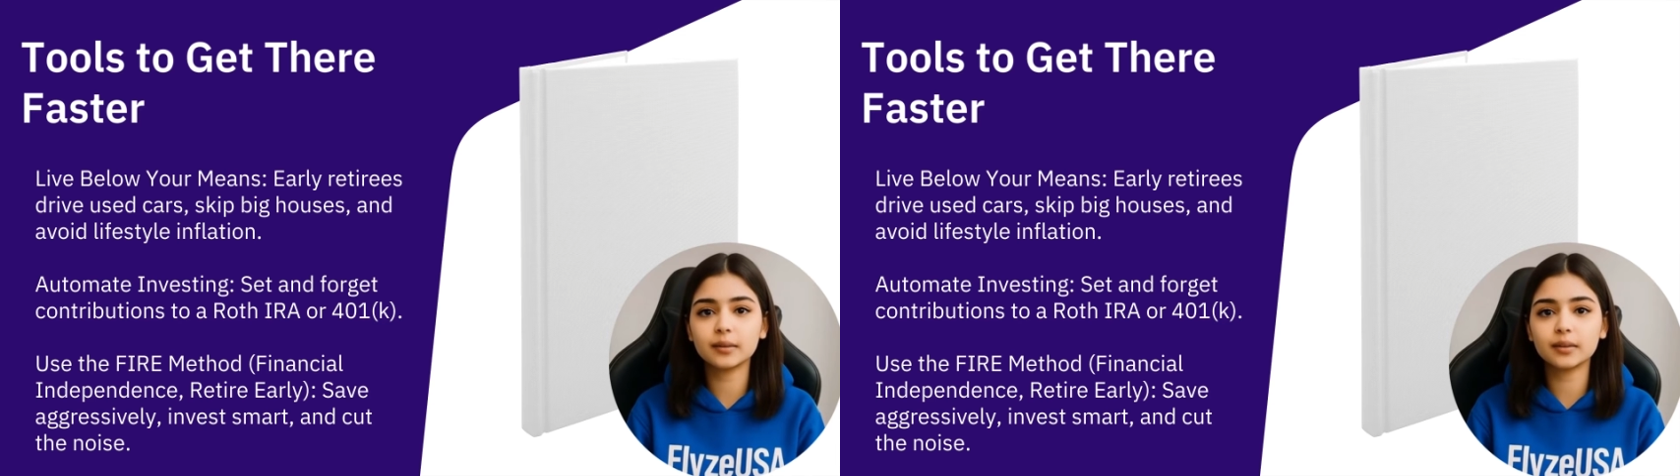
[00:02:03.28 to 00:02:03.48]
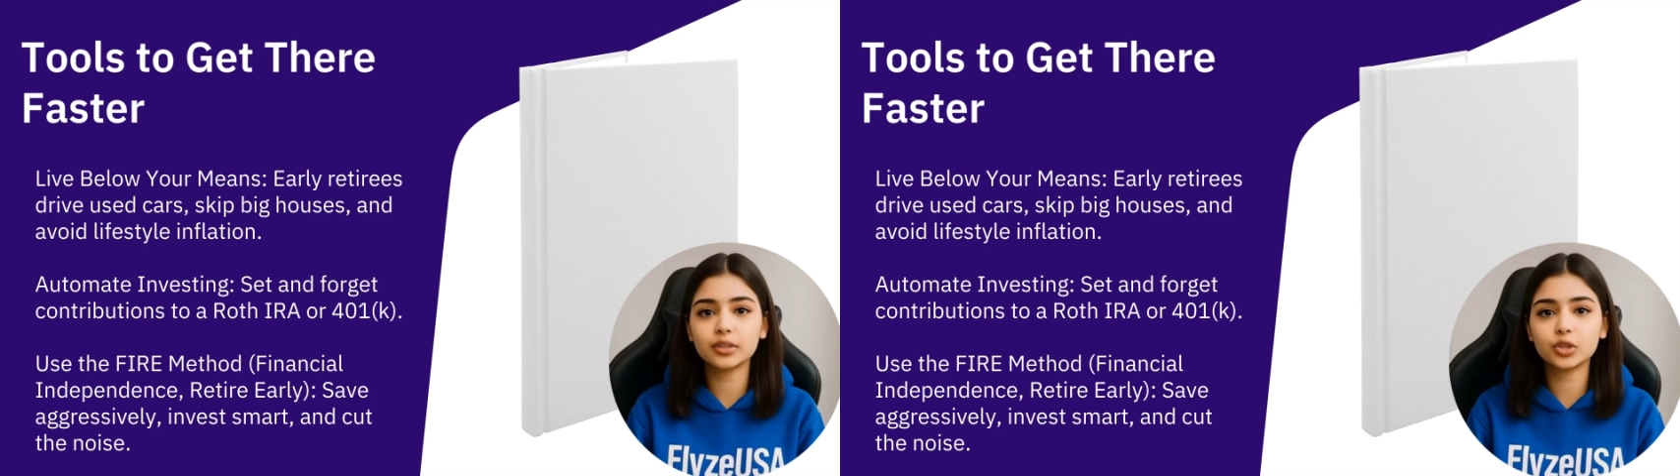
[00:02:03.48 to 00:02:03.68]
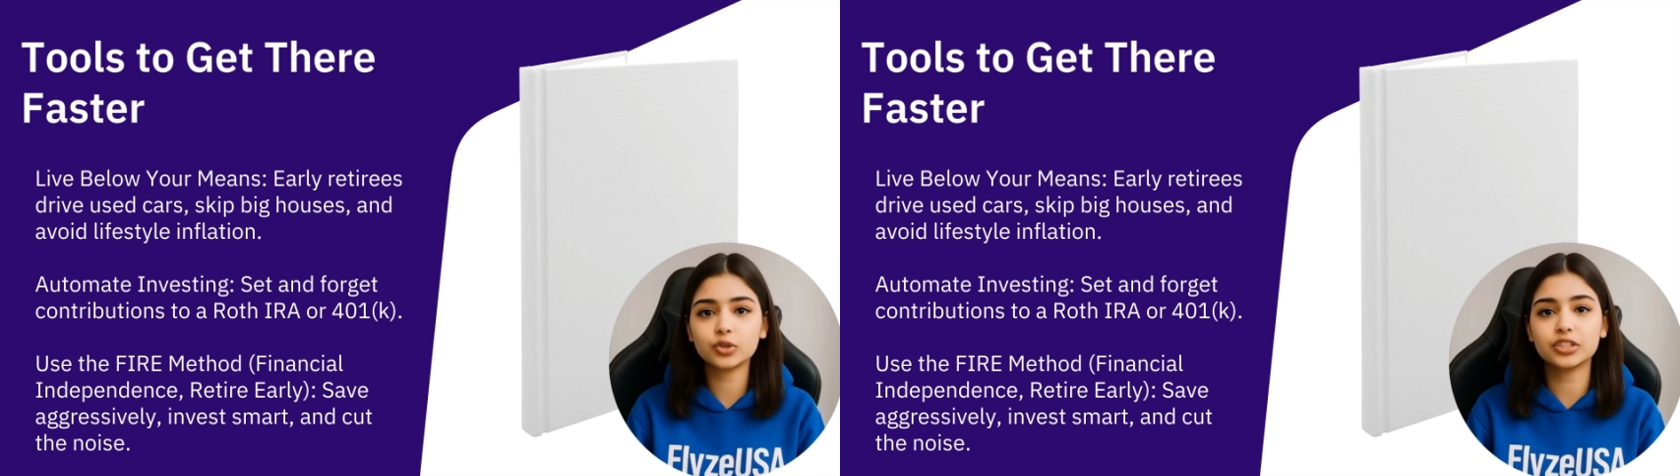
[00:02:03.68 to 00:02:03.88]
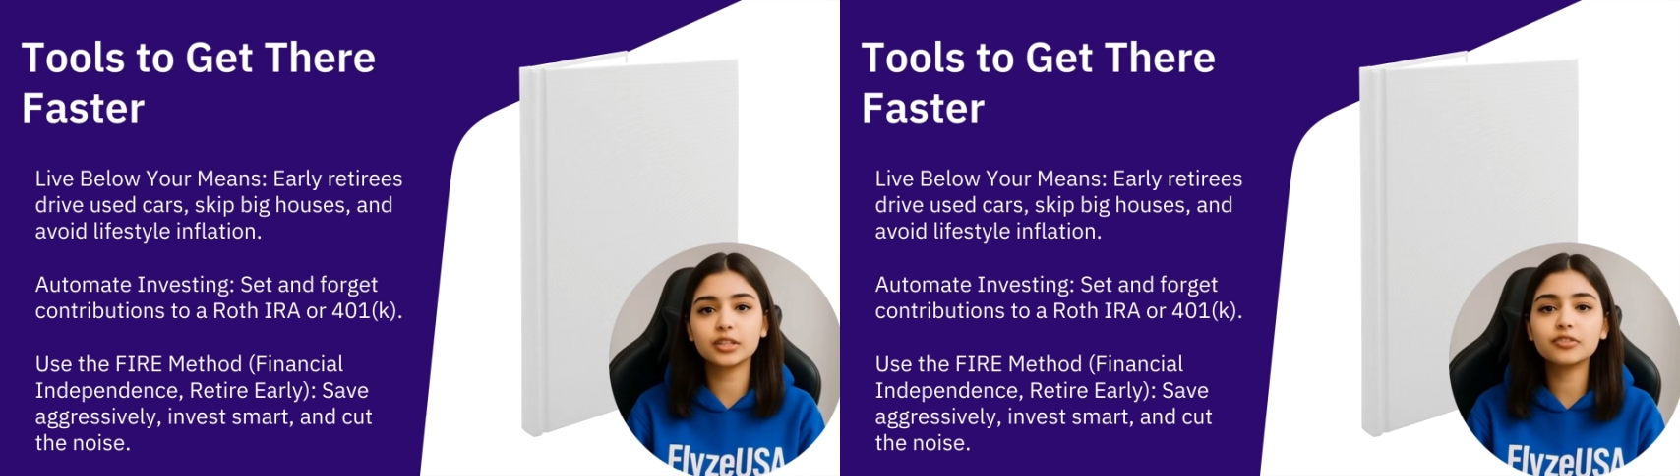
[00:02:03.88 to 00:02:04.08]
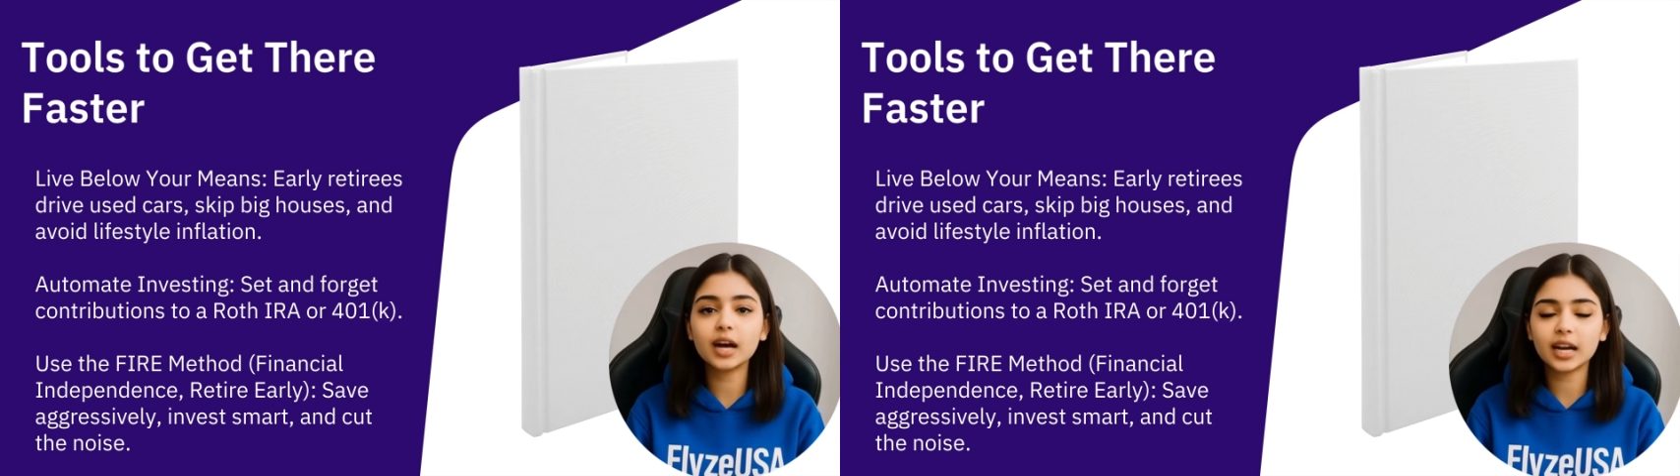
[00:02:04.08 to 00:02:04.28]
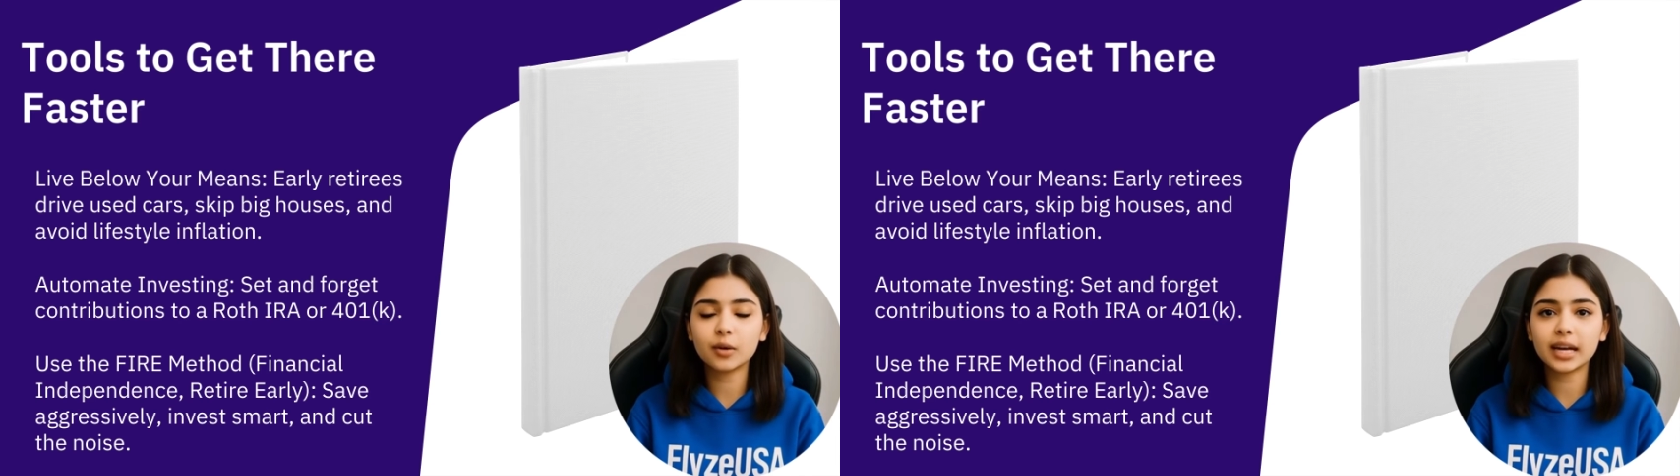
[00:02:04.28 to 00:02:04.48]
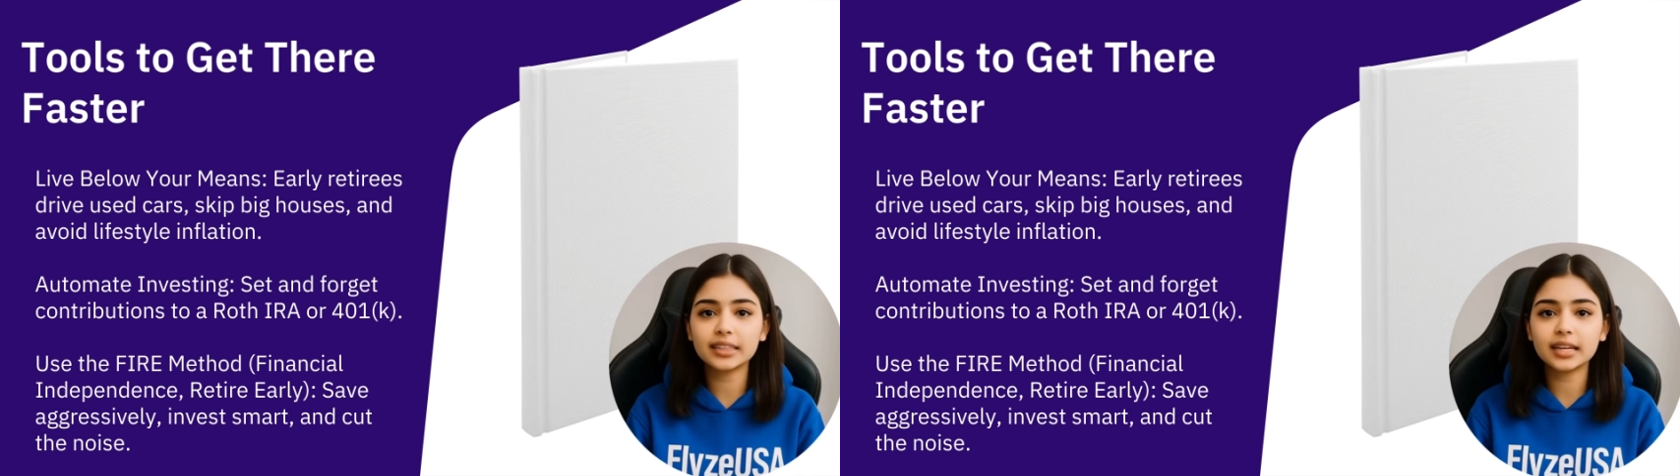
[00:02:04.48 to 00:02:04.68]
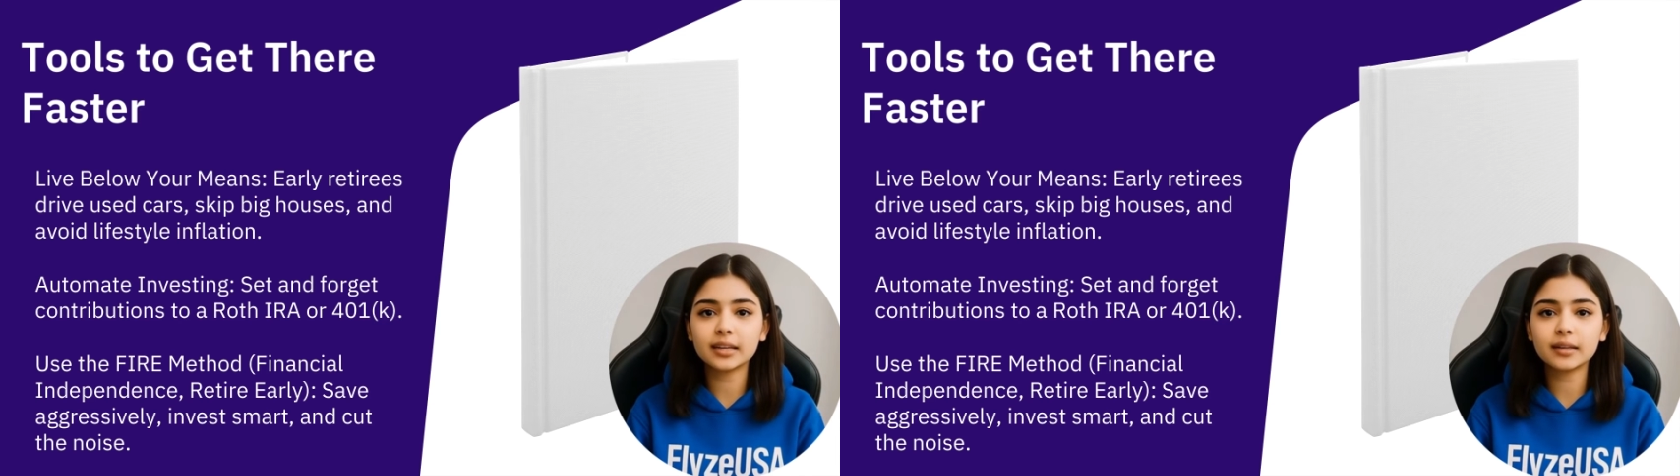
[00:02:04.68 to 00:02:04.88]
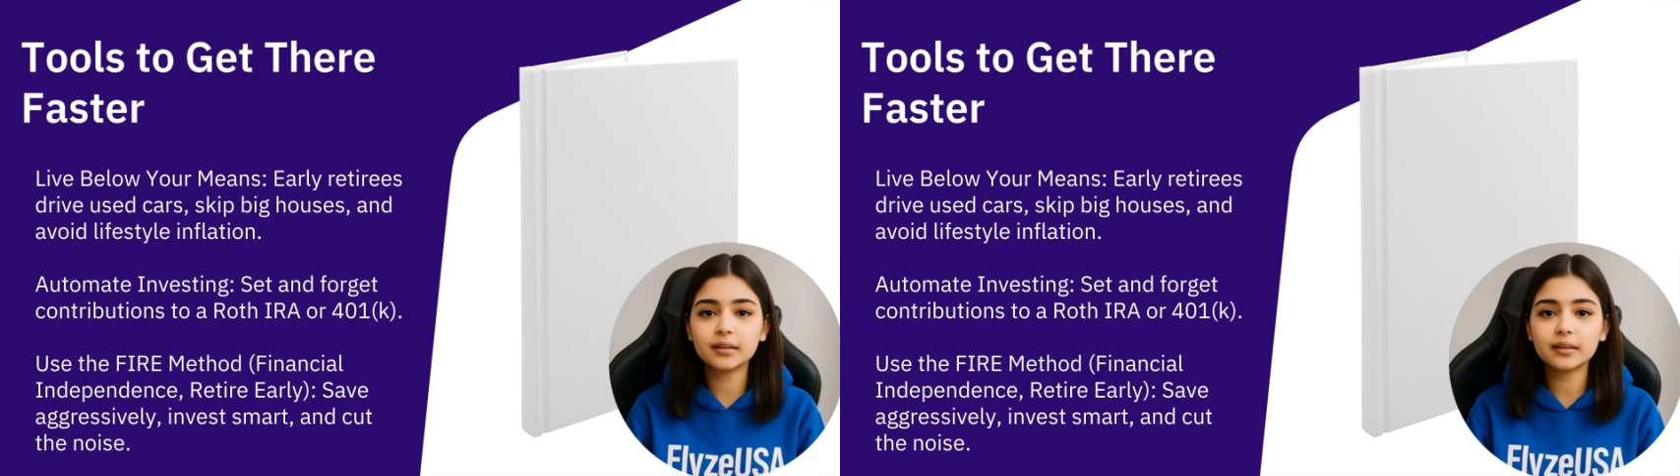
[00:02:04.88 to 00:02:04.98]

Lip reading: Use the FIRE method.